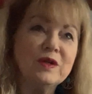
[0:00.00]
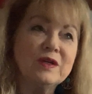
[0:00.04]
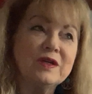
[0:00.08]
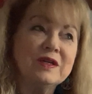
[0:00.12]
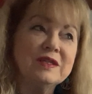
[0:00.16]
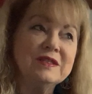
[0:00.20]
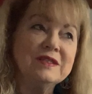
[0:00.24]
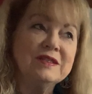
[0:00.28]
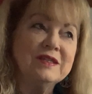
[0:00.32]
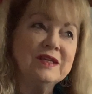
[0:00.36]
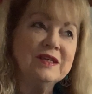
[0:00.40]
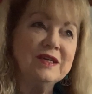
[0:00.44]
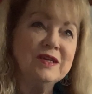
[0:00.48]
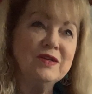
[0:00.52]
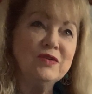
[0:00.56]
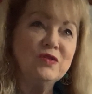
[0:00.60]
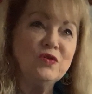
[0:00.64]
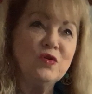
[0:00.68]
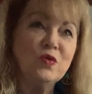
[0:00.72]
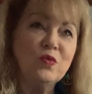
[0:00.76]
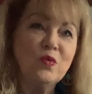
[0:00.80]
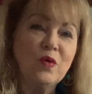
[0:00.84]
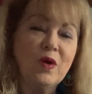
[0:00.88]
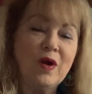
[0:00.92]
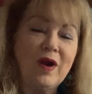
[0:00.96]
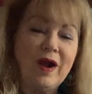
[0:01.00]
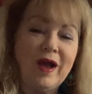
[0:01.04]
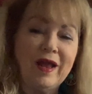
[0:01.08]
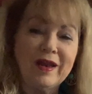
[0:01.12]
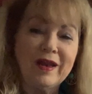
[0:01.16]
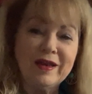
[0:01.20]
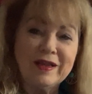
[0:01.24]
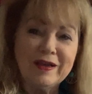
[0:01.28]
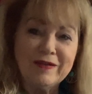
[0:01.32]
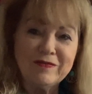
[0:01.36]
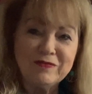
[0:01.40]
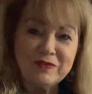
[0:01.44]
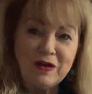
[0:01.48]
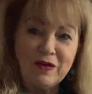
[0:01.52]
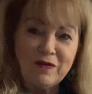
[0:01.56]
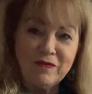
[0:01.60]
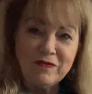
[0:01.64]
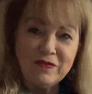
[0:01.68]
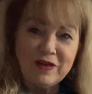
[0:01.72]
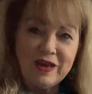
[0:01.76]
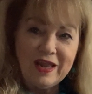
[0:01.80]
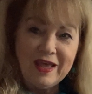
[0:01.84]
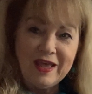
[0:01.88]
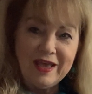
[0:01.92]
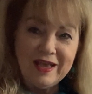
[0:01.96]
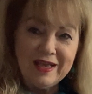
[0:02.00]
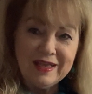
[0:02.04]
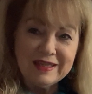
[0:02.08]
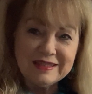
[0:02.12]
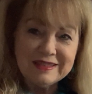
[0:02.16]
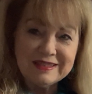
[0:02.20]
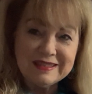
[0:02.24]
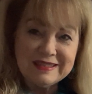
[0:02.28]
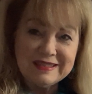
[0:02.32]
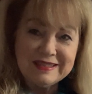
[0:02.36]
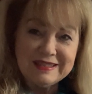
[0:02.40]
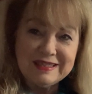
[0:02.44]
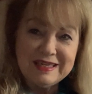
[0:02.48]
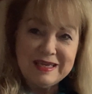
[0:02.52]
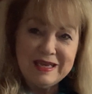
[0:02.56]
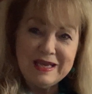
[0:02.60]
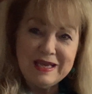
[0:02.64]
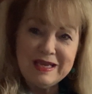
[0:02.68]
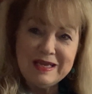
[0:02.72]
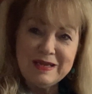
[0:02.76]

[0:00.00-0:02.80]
continue where I left off last